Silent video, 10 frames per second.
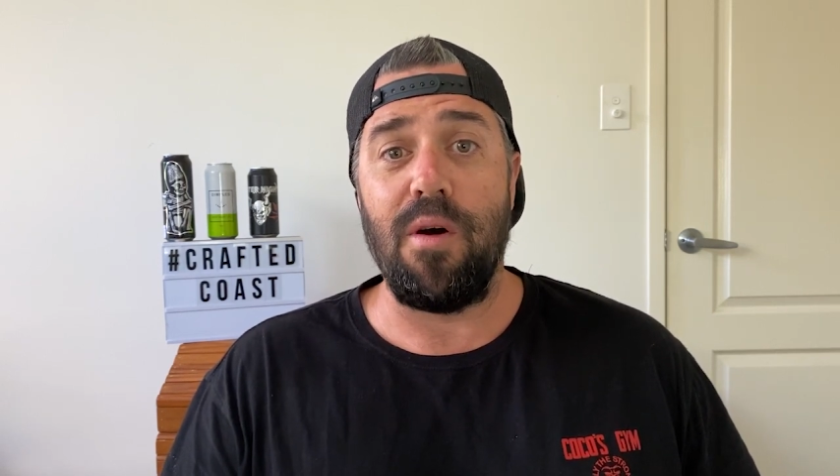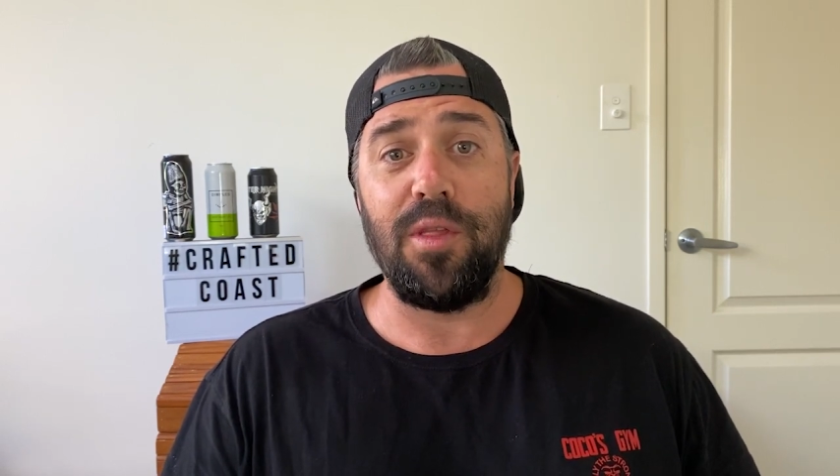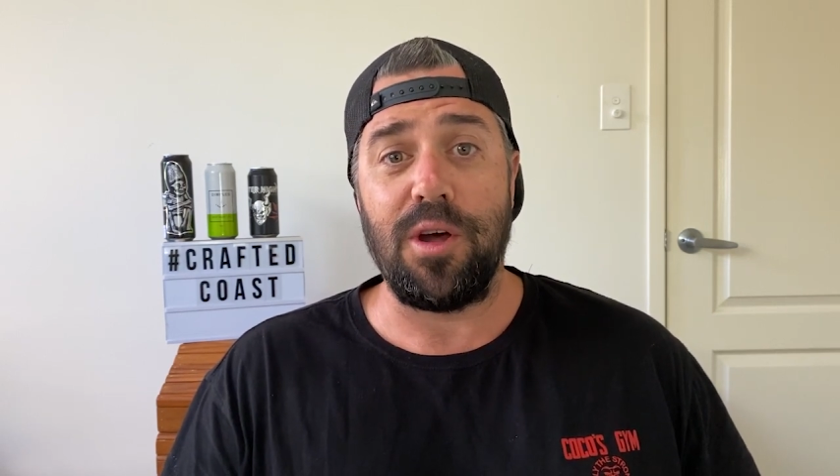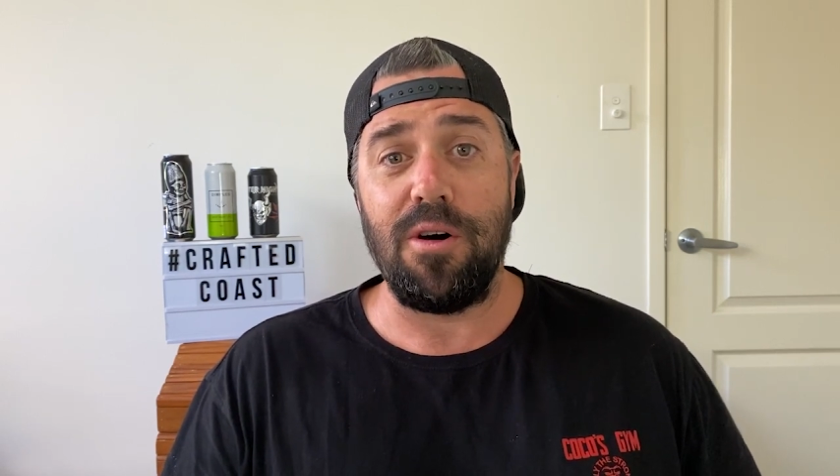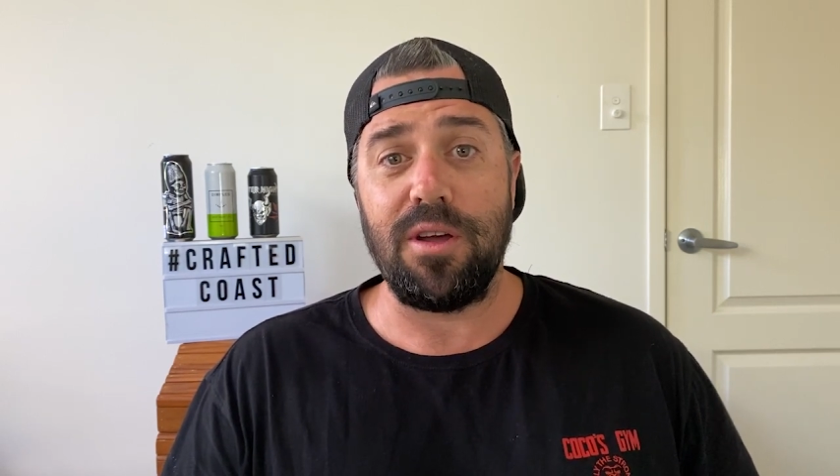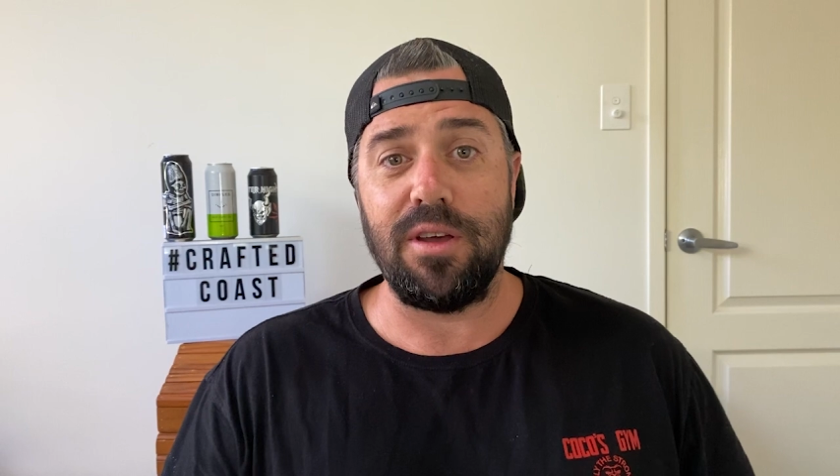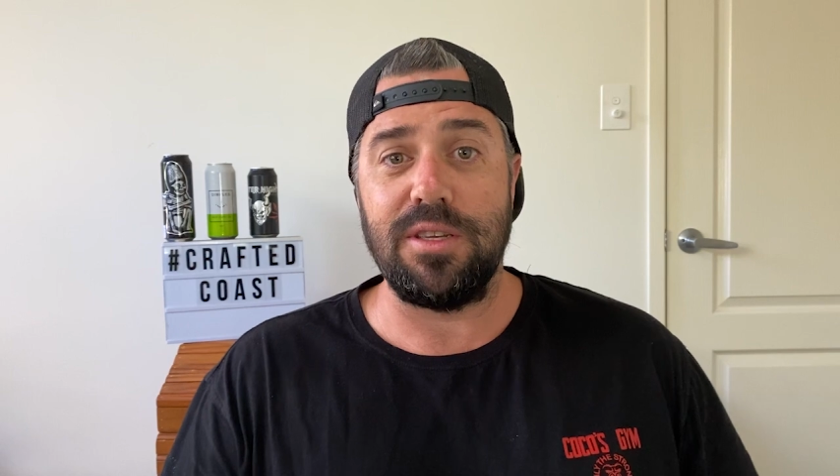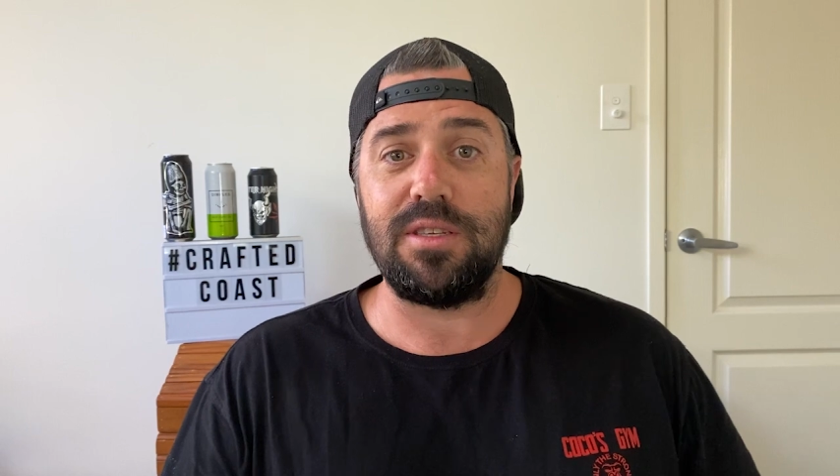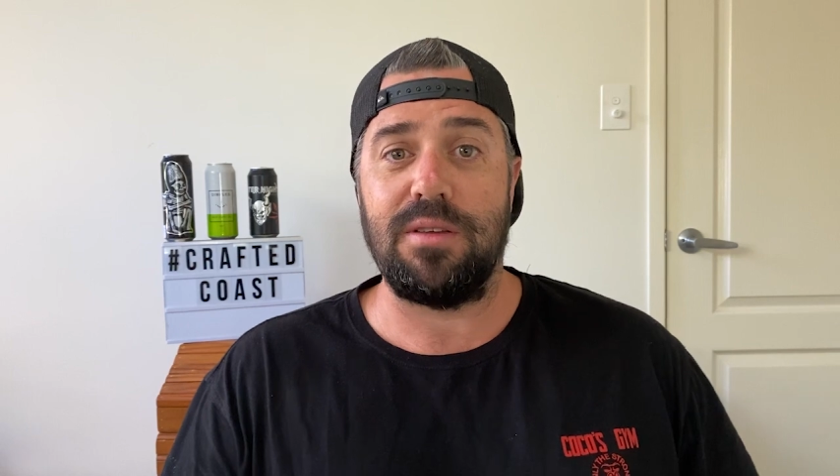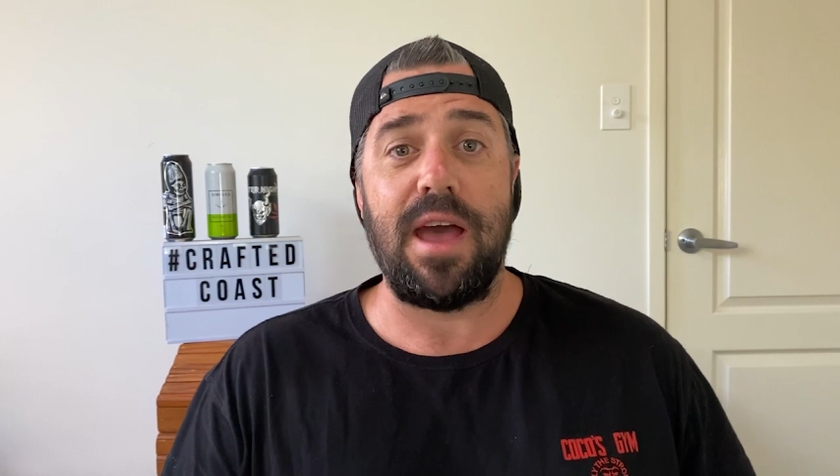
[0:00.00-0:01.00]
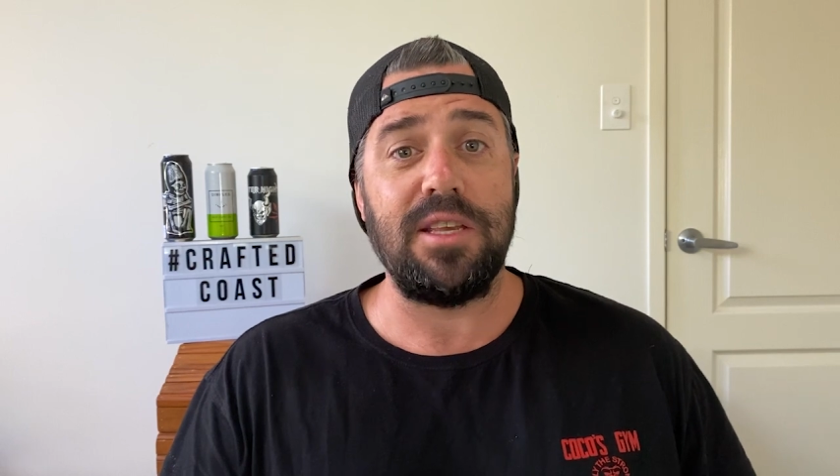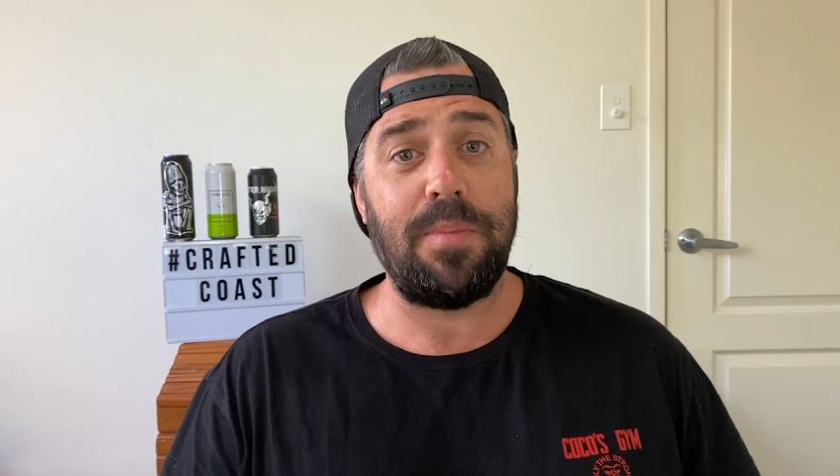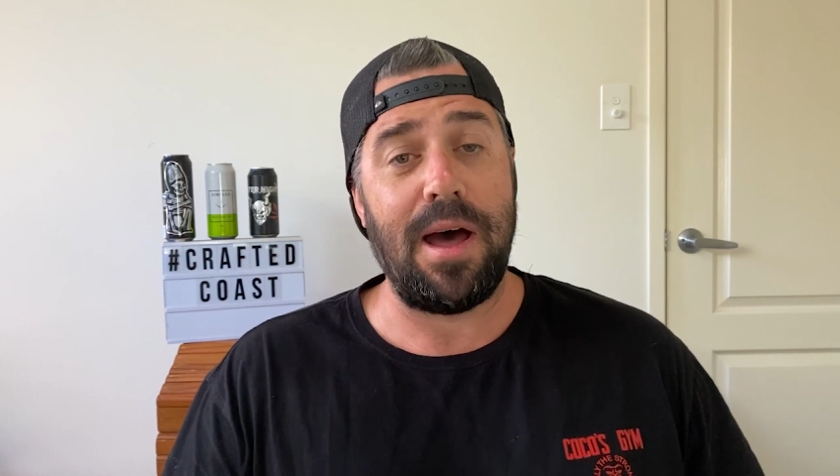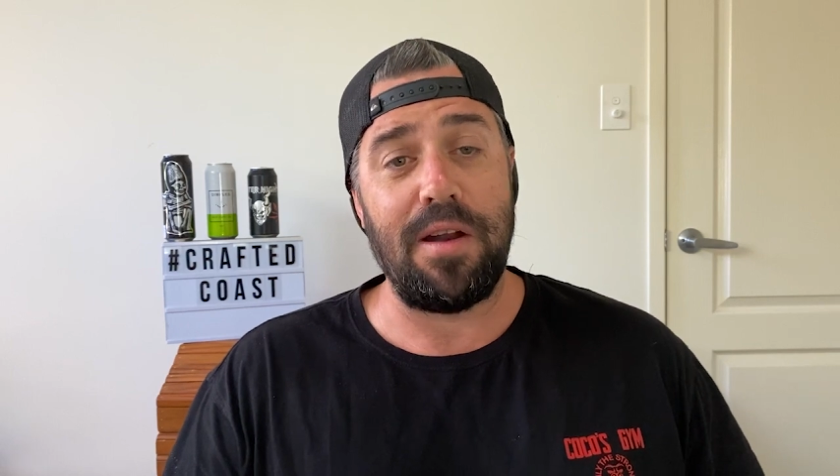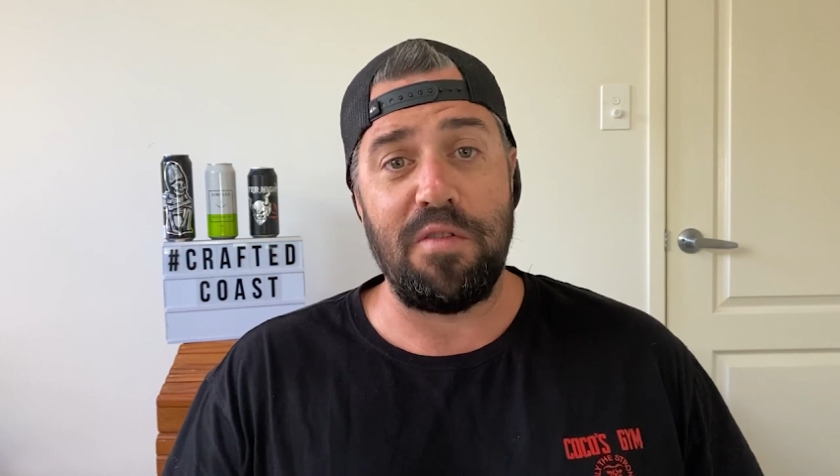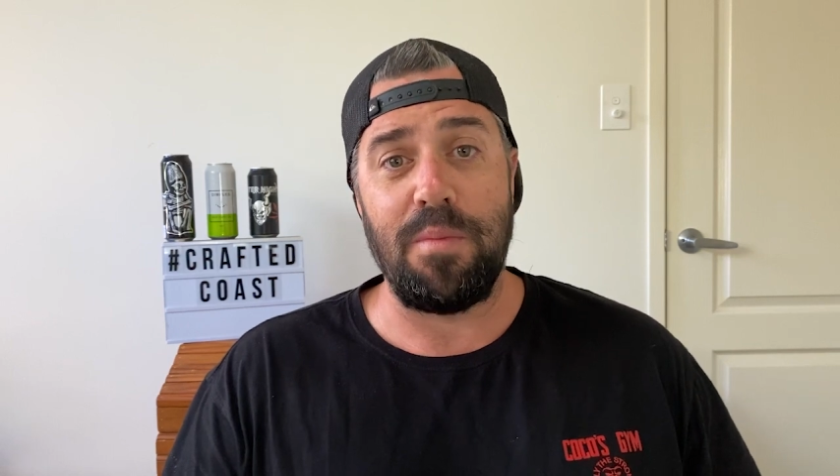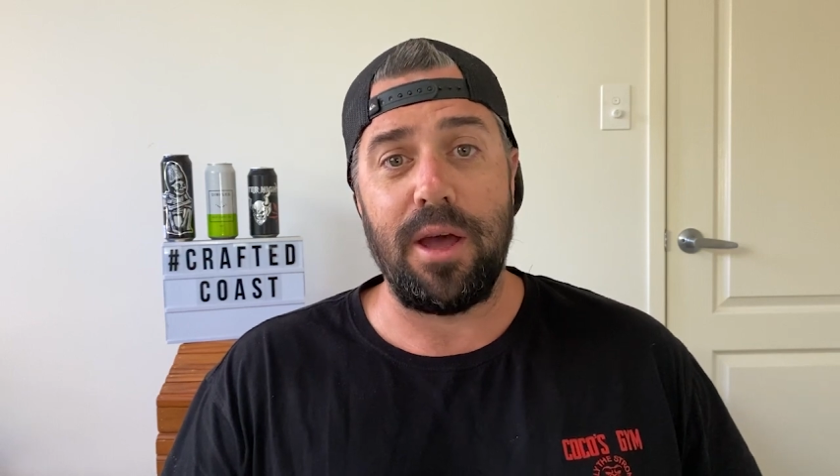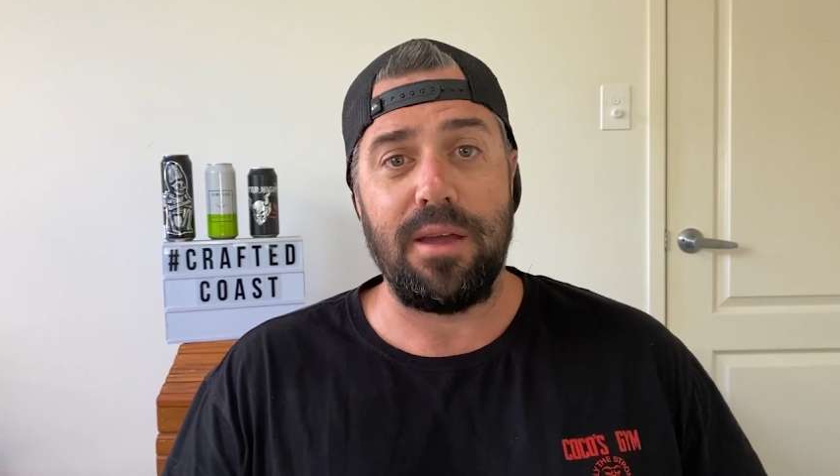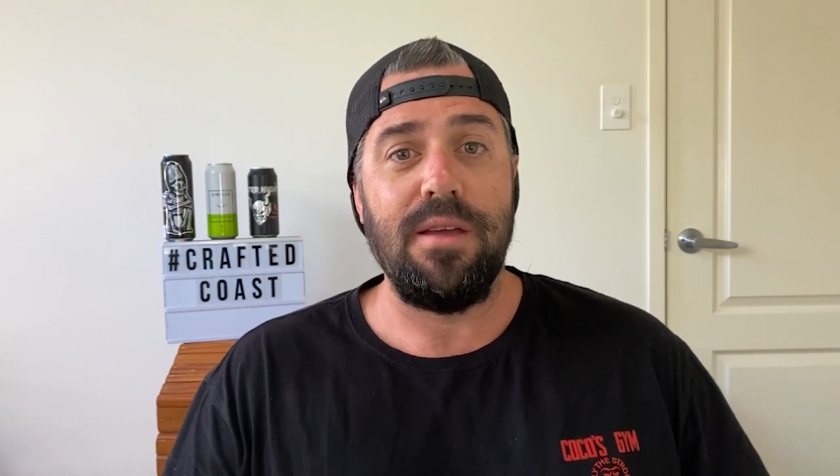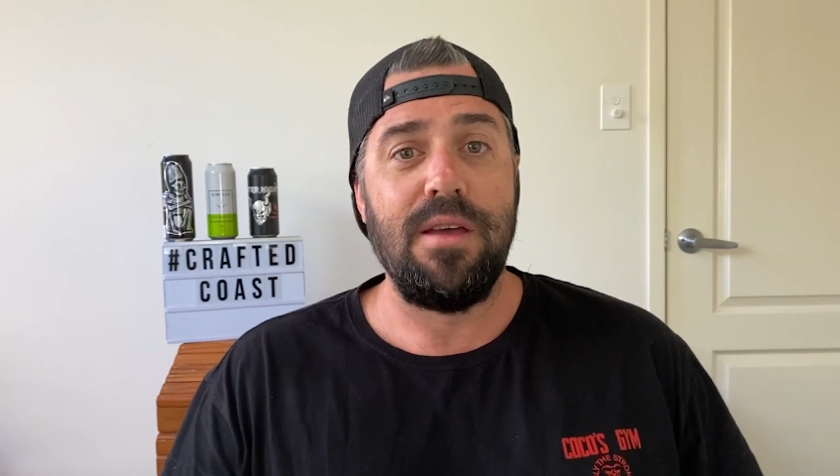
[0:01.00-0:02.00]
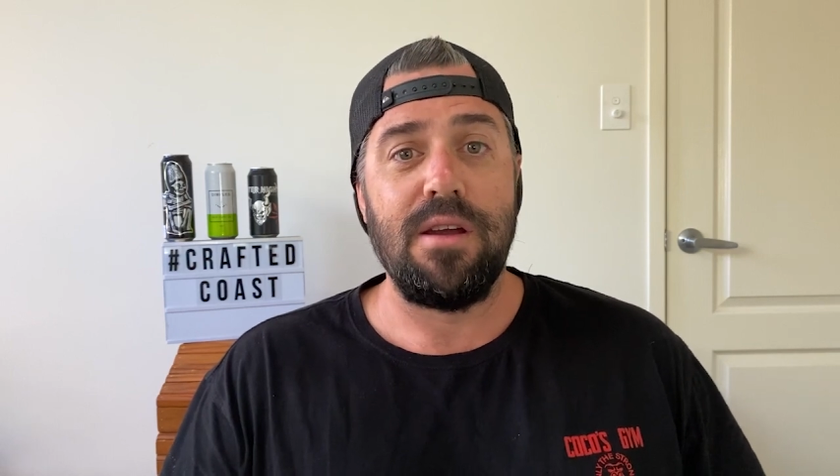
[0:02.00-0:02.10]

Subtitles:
on the Gold Coast as part of my